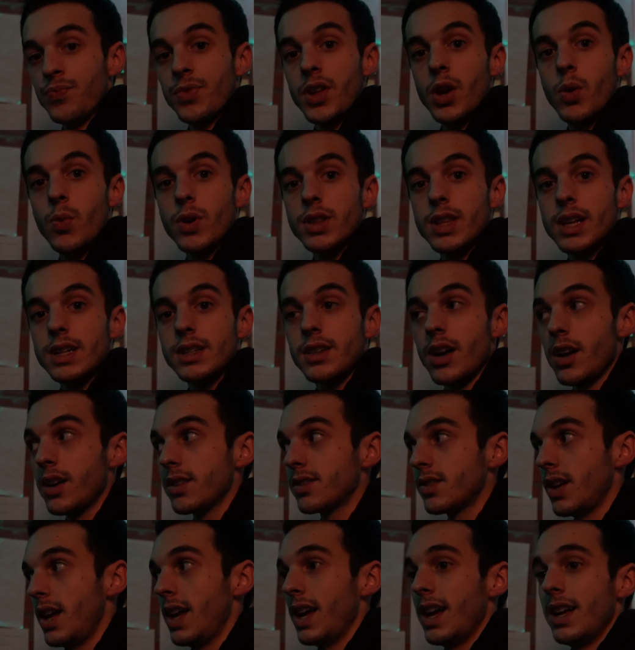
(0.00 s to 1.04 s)
And what that
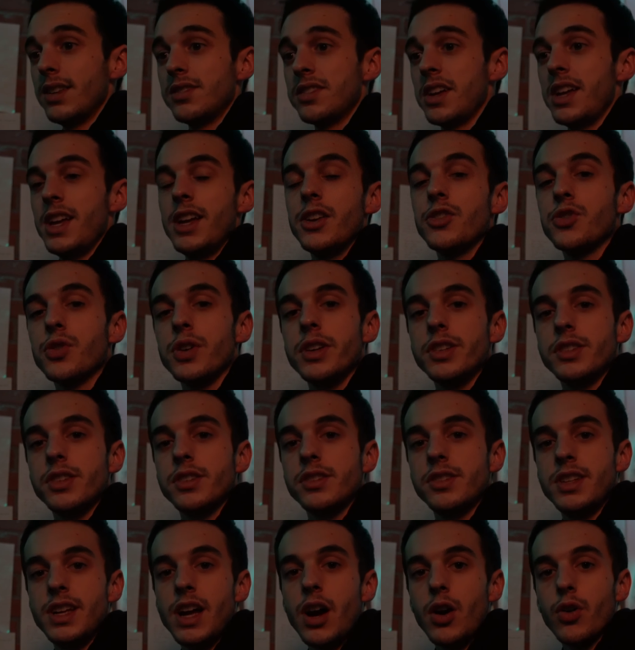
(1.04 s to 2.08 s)
does is it increases
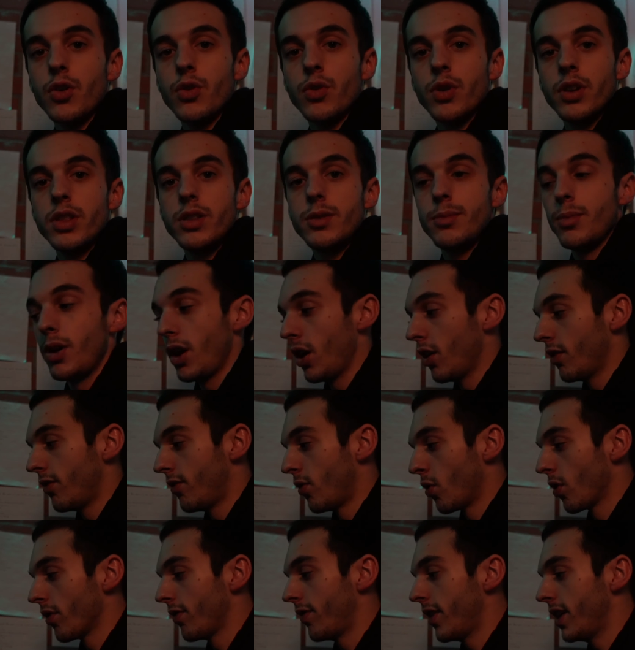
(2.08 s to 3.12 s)
the algorithm
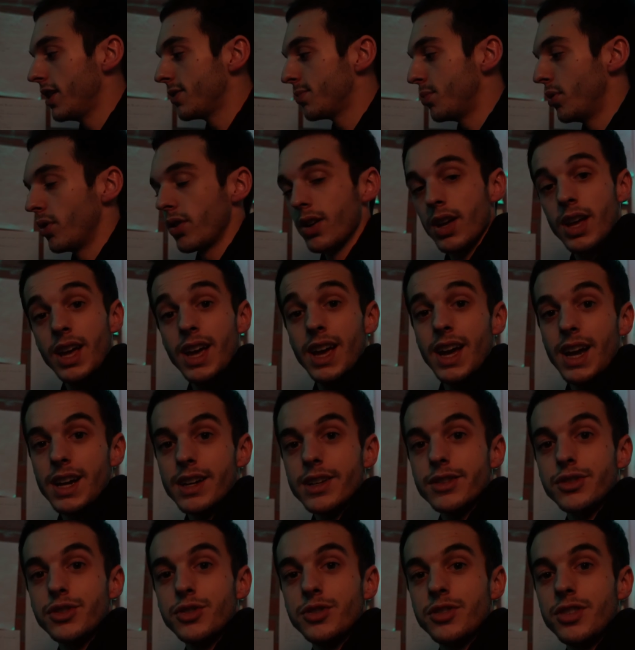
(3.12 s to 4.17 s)
for Facebook. And
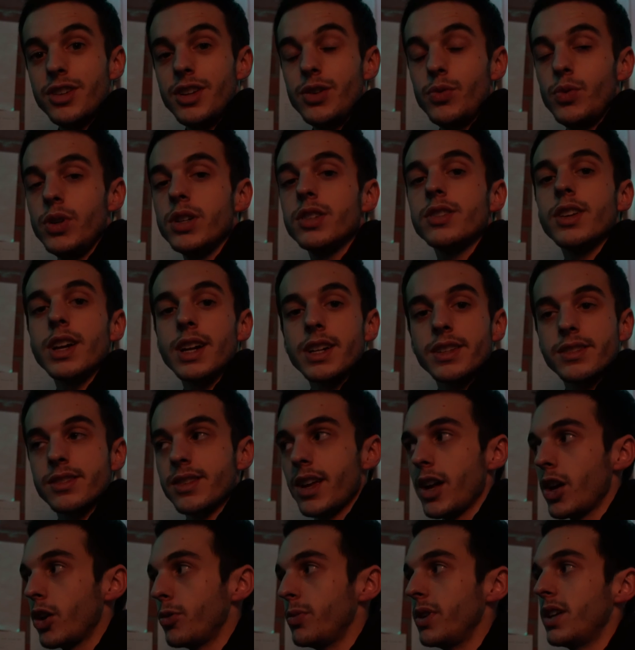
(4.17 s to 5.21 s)
as you see, we just got a
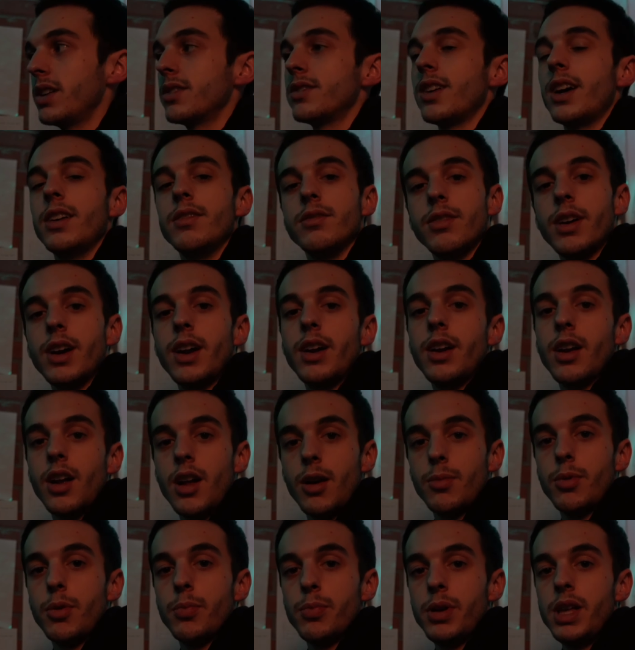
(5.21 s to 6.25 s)
sale because I invited a
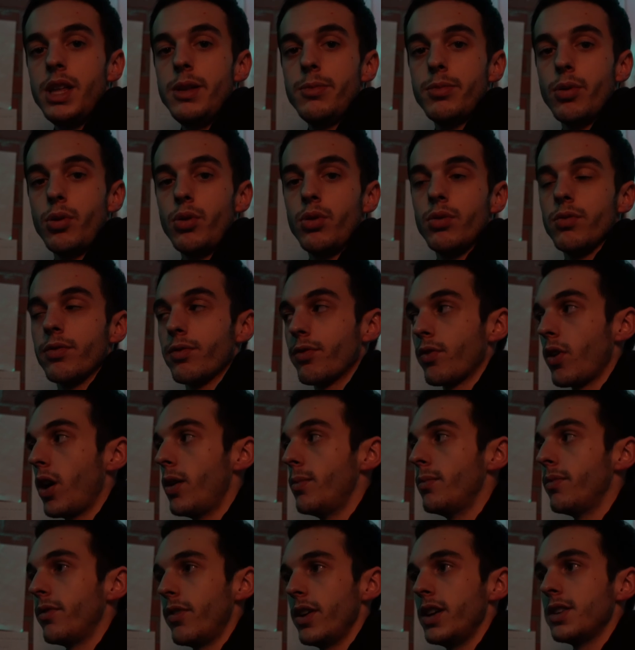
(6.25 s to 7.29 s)
couple people
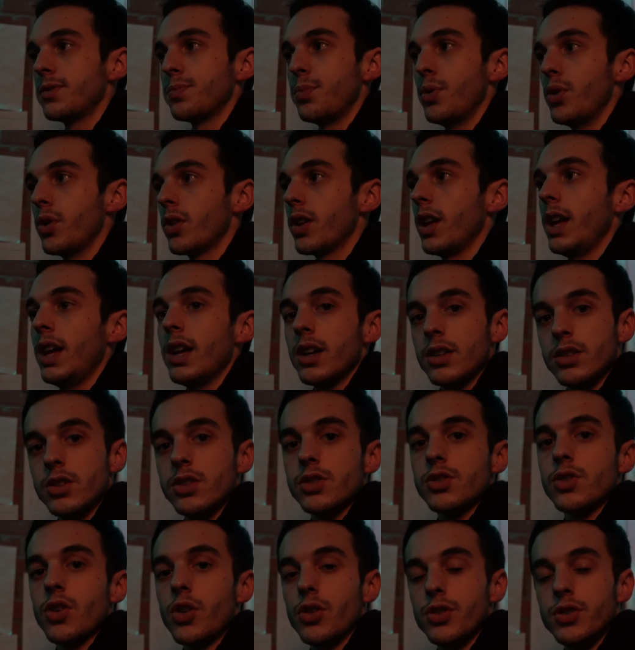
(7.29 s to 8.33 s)
from Facebook to
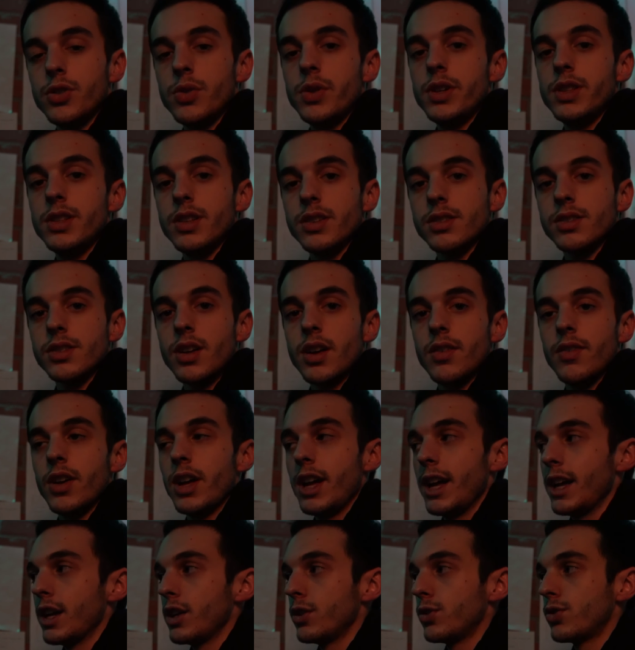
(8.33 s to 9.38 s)
start doing this stuff.
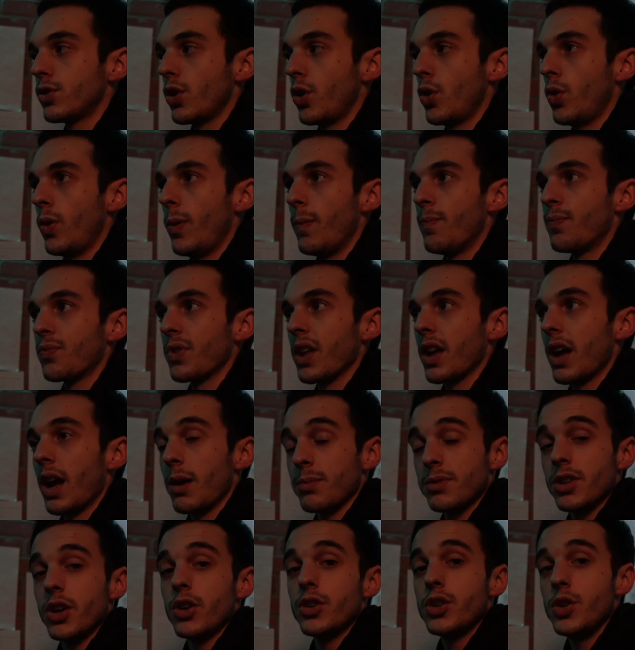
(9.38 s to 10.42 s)
So I'm
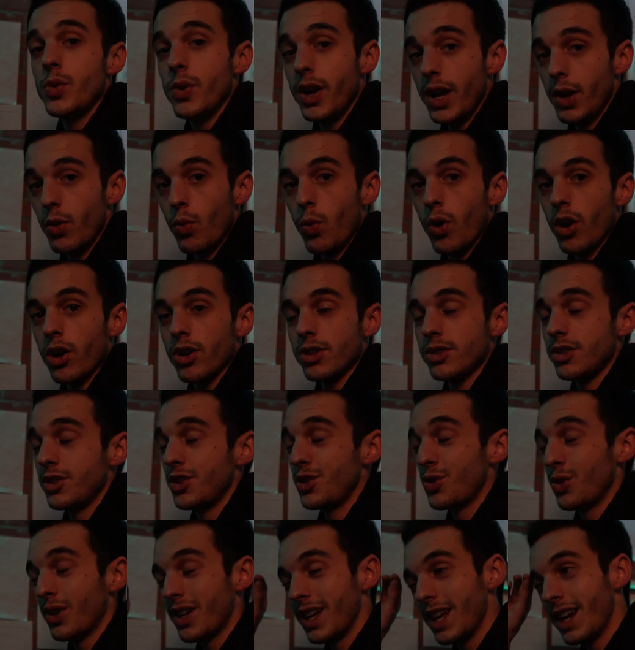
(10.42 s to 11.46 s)
telling you, it works.
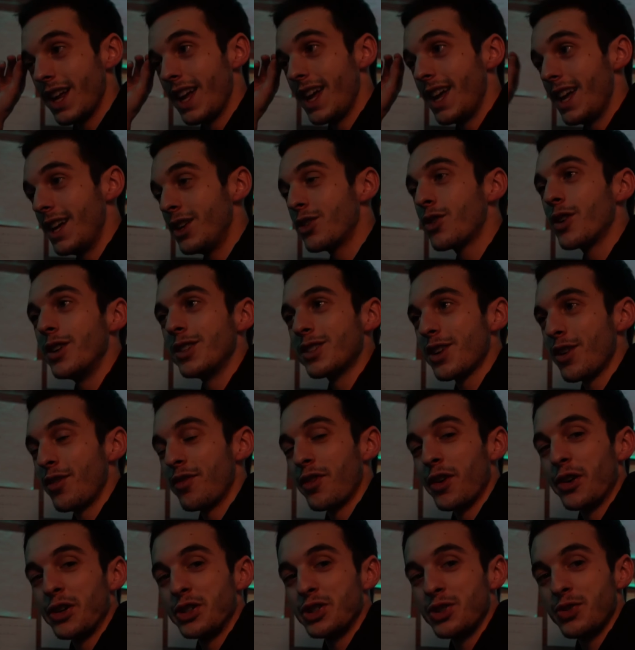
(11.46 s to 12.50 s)
You'll get increased
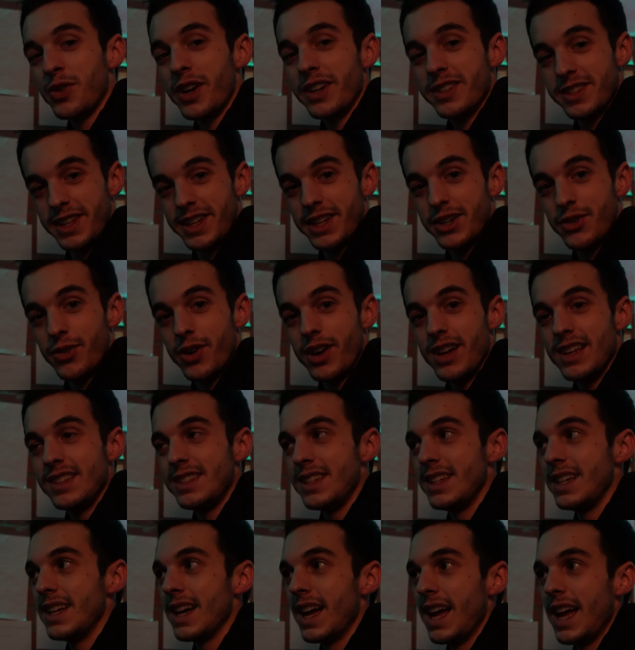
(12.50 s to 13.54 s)
conversion rates like
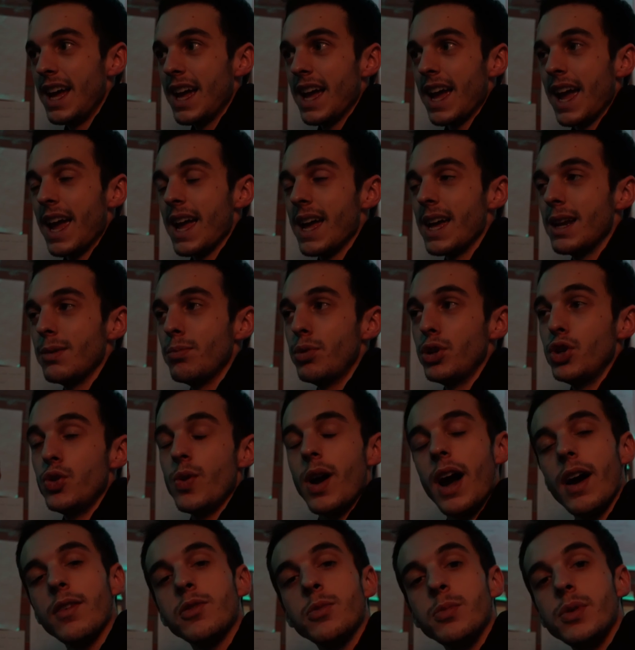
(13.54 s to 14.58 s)
crazy, but you
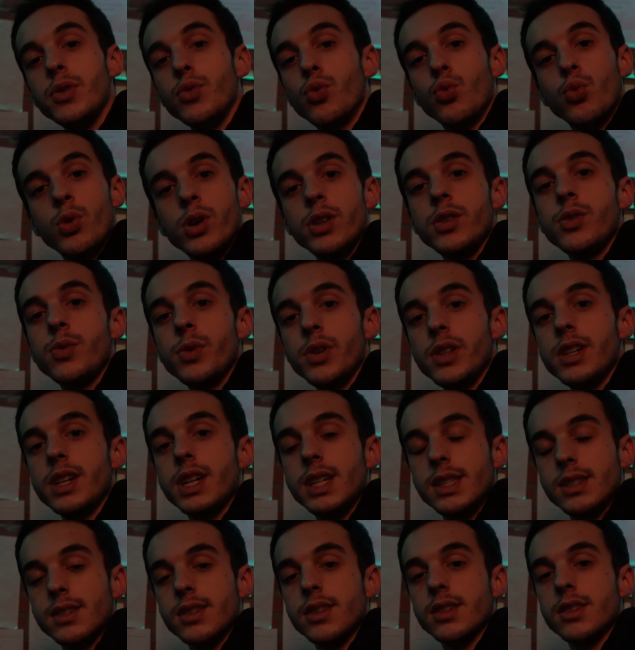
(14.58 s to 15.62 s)
have to be really, really
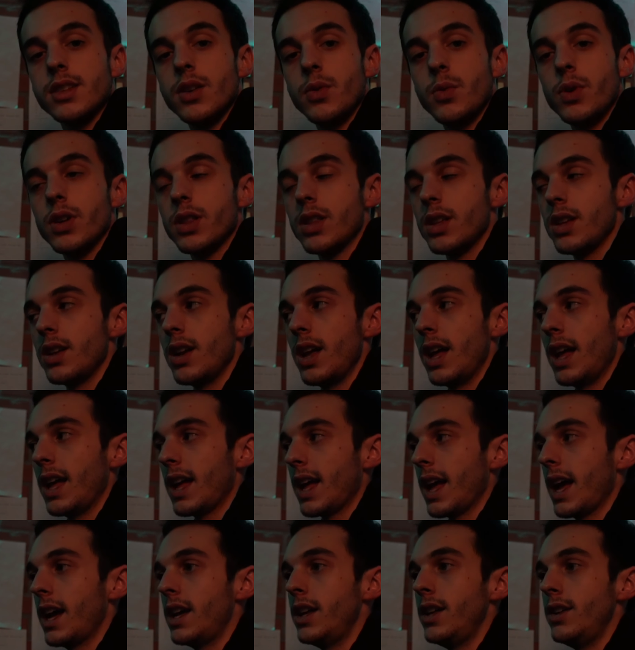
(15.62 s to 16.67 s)
consistent with it,
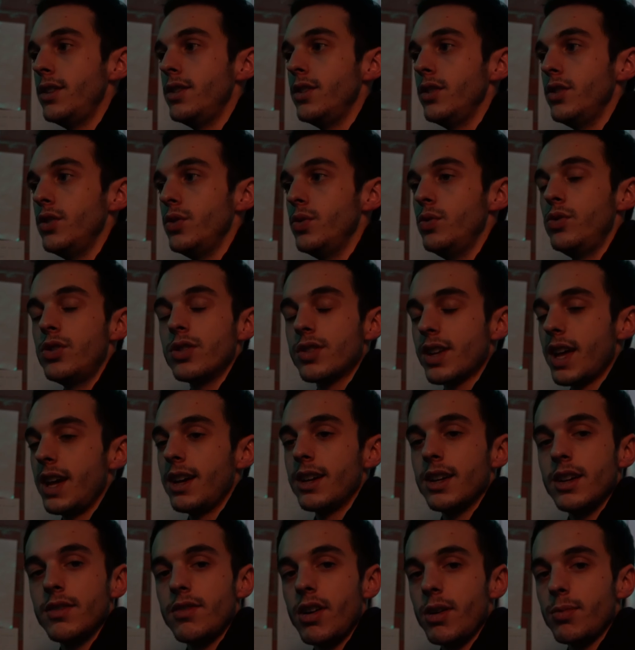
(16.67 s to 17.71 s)
and you just
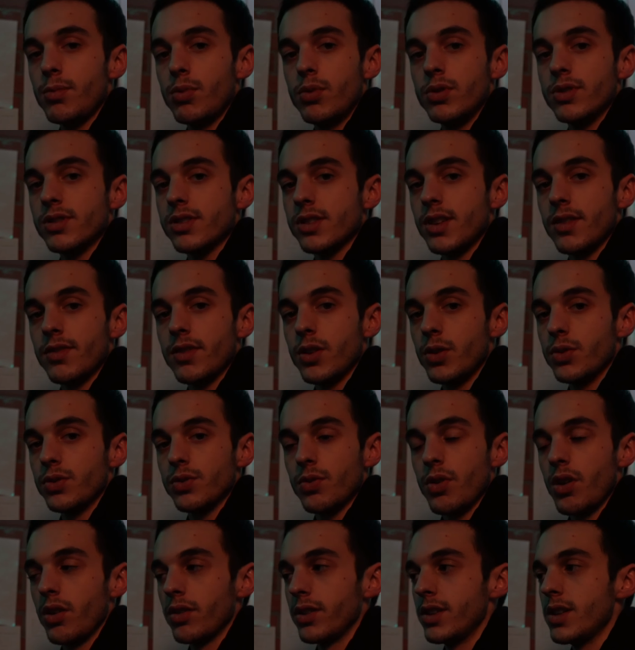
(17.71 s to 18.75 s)
can't give up when stuff goes
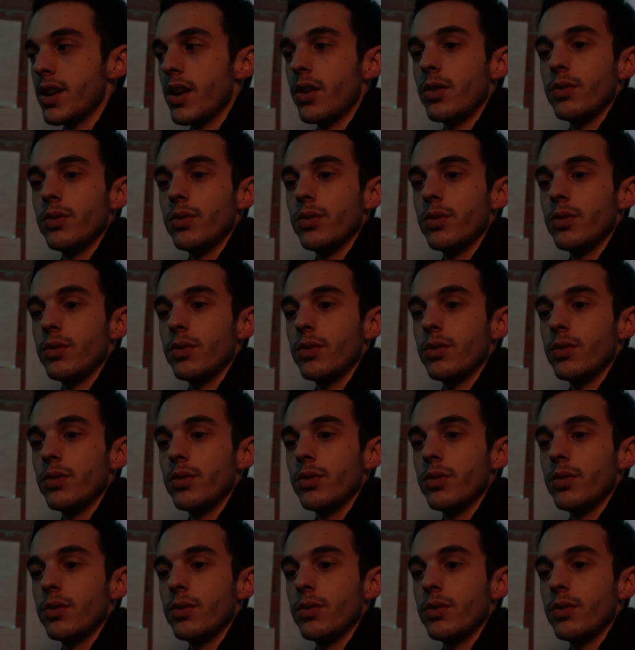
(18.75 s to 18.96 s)
wrong.